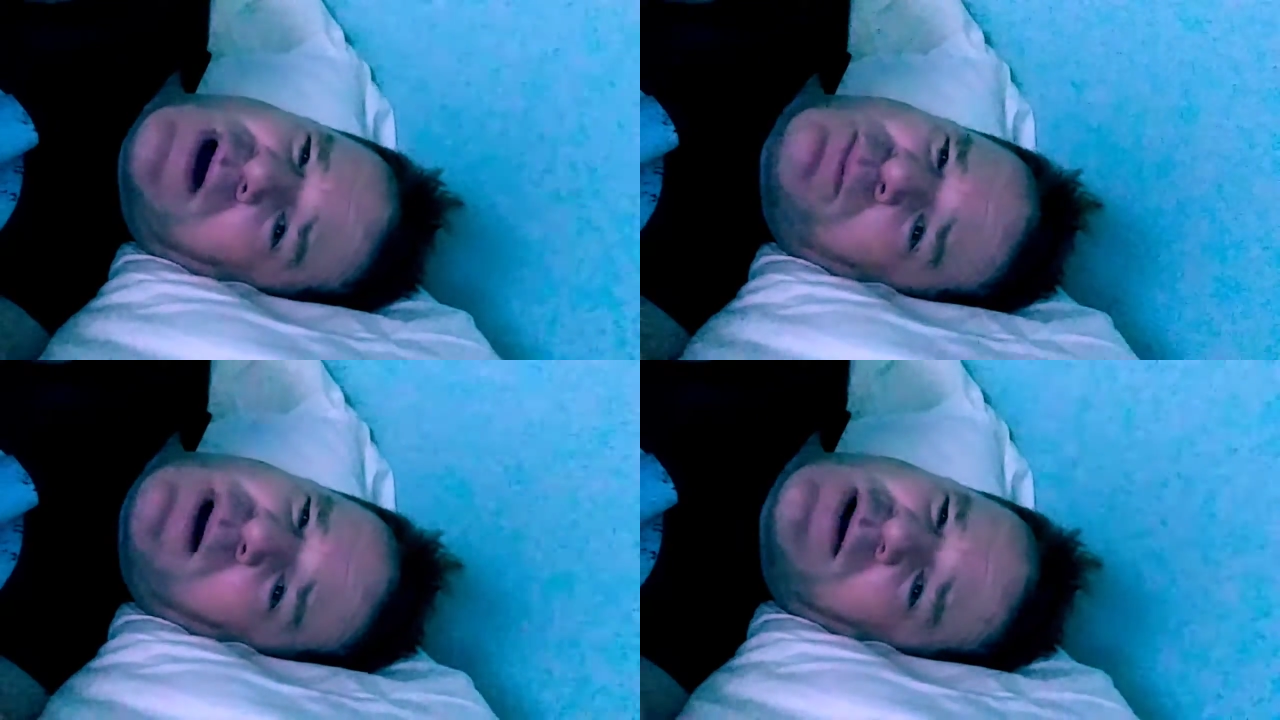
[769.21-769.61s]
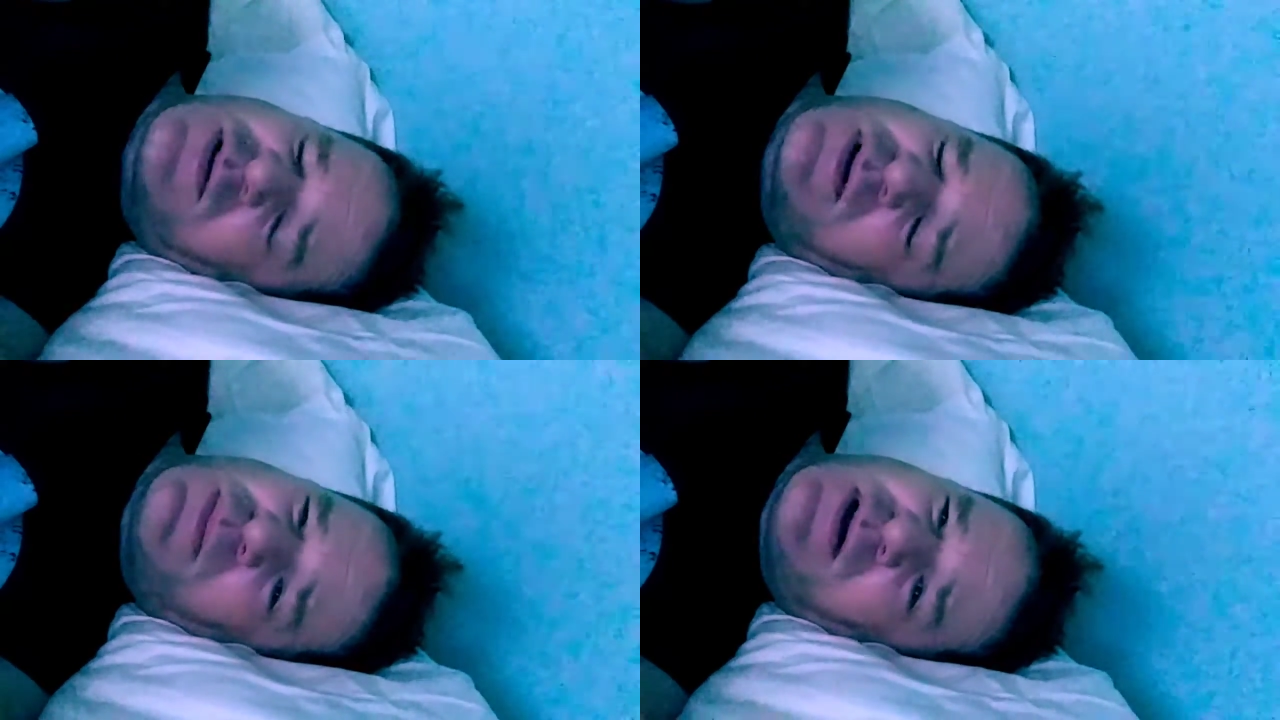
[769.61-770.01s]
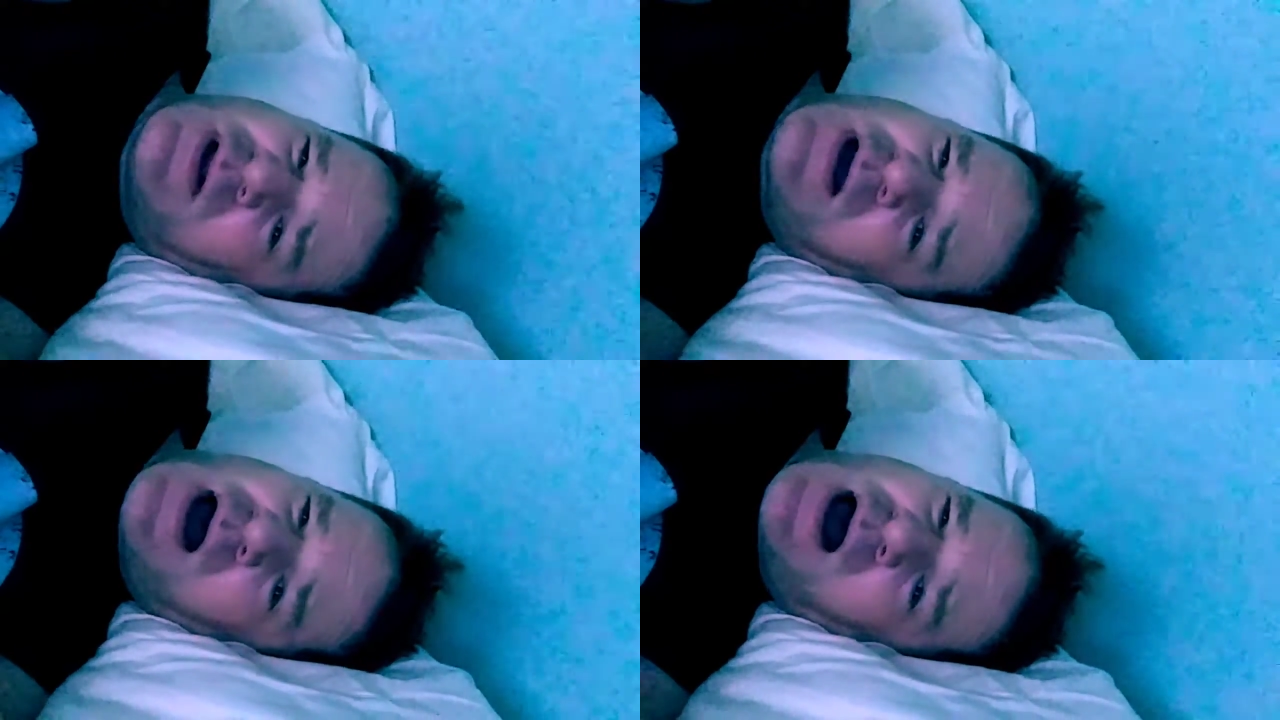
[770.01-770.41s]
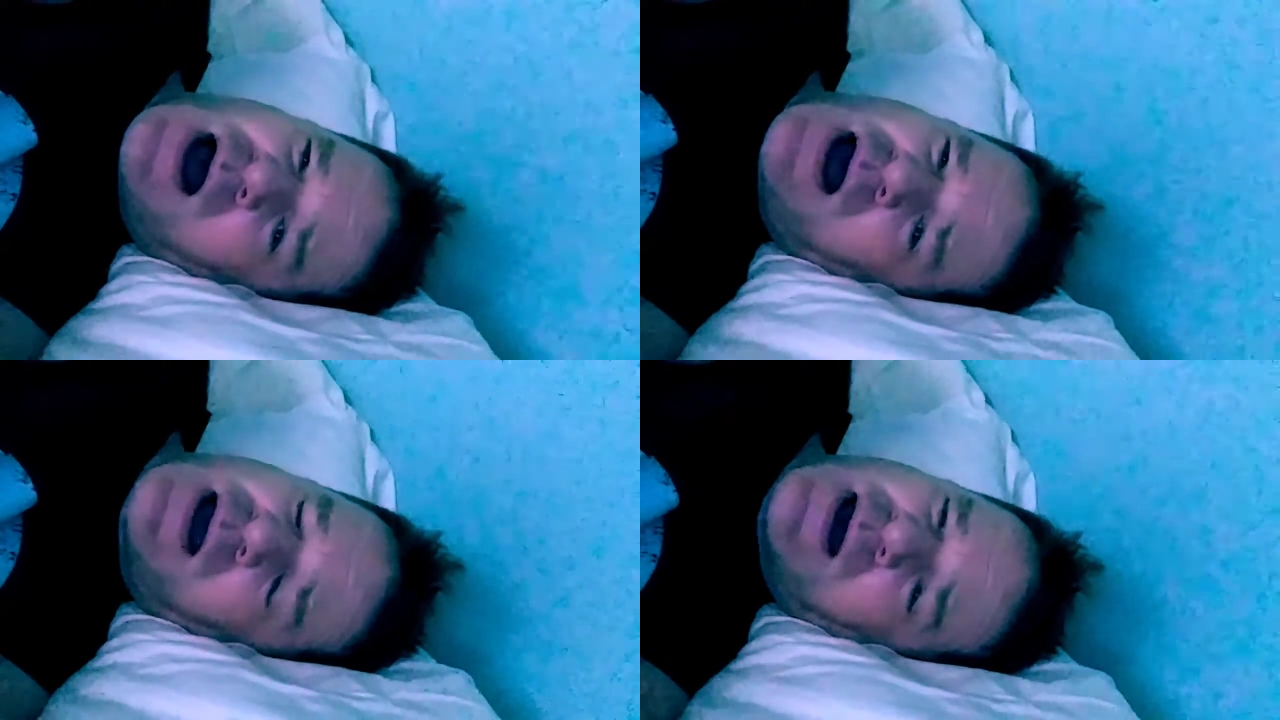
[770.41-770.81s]
punch them in the
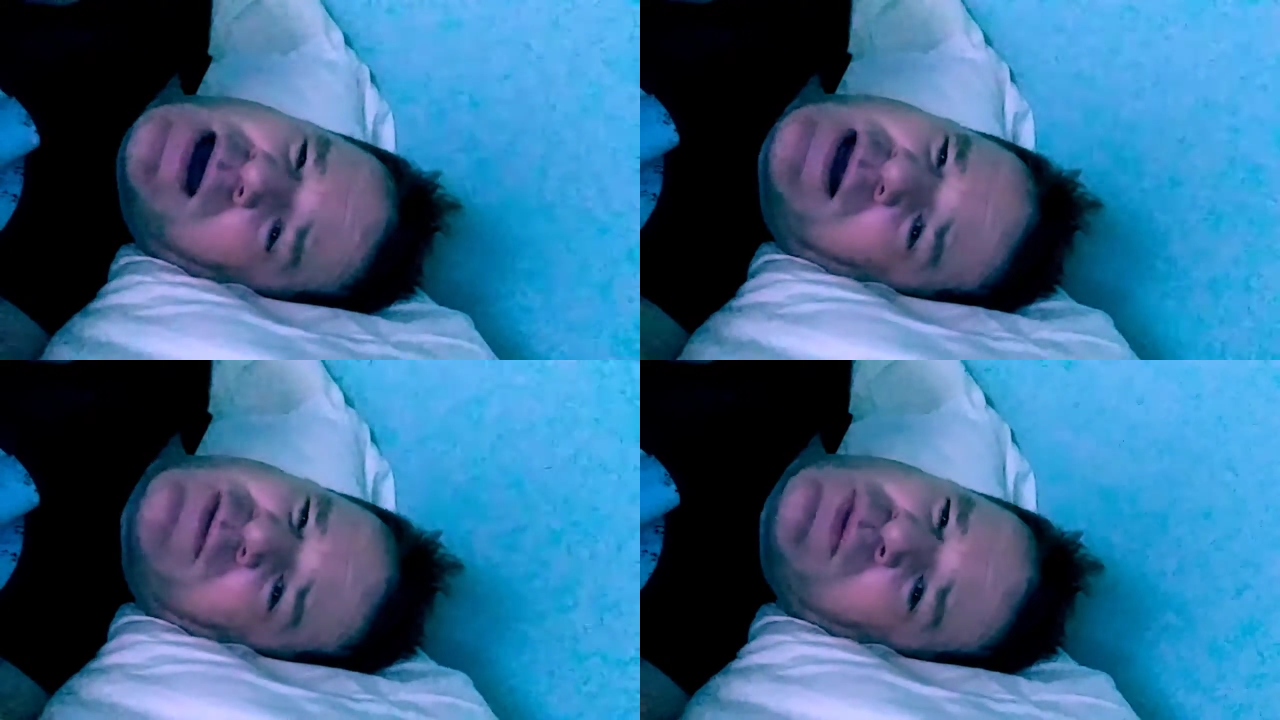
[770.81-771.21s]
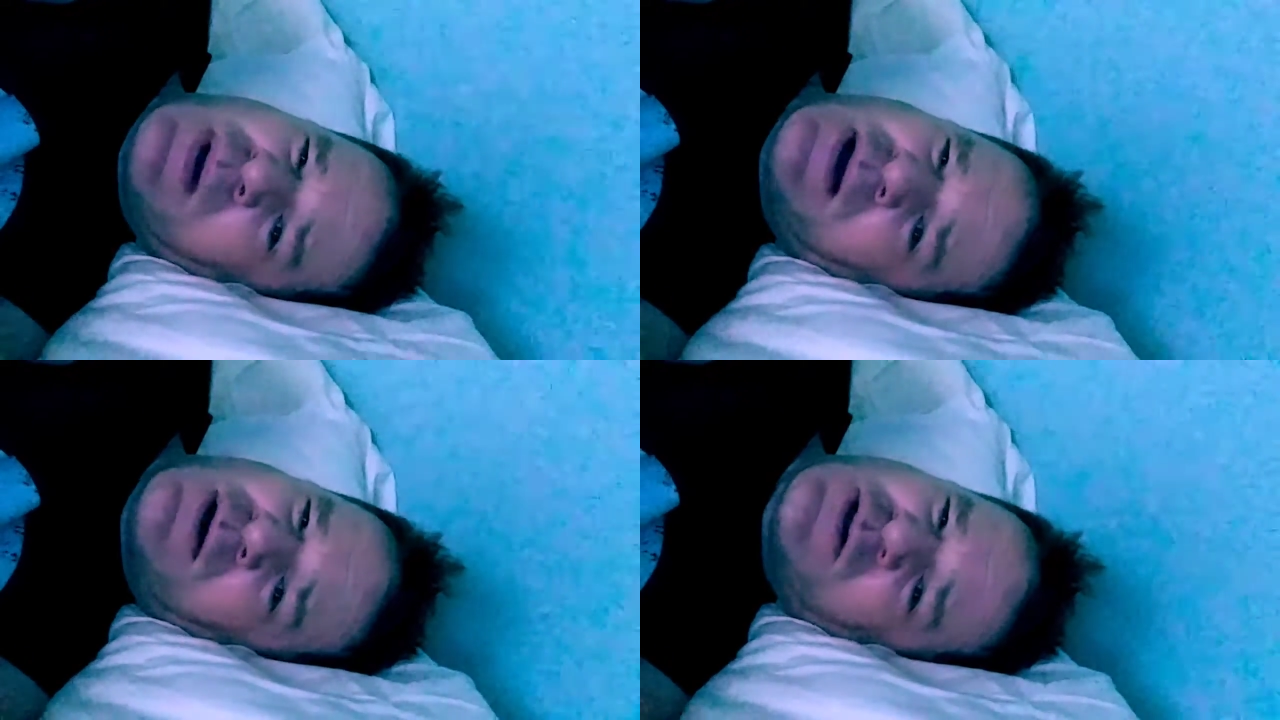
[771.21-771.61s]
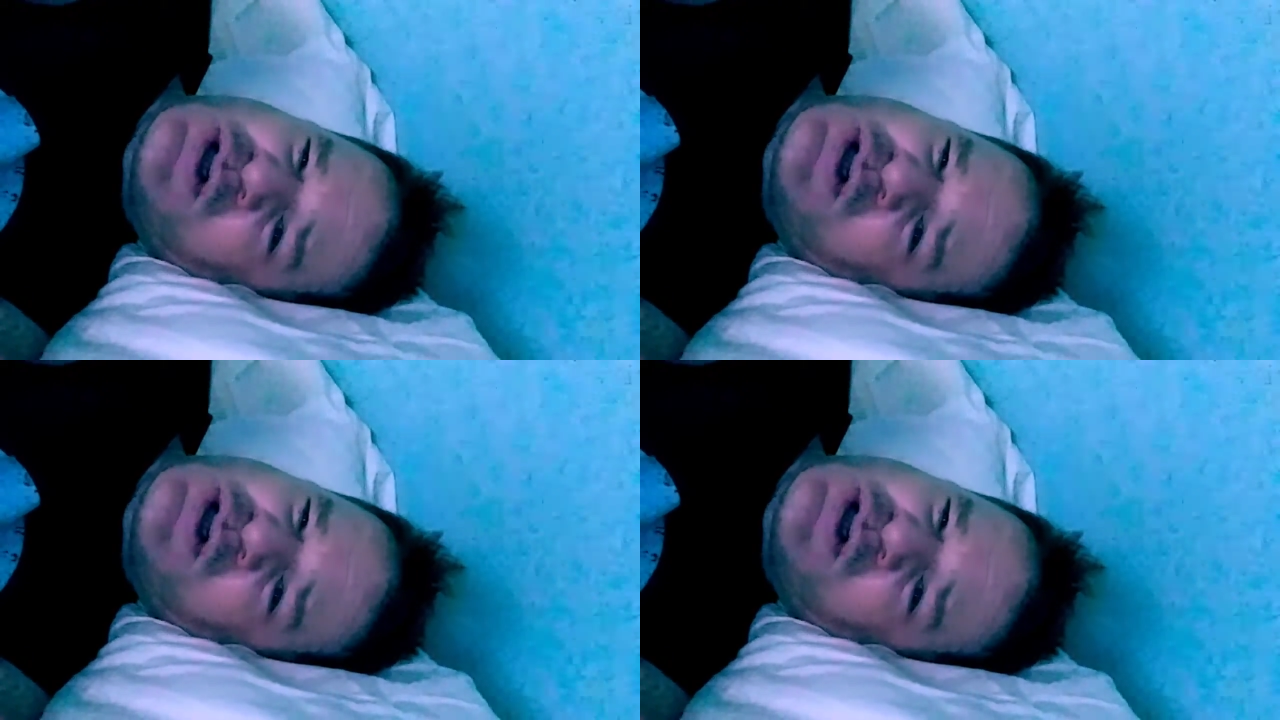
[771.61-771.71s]
eye, give them a good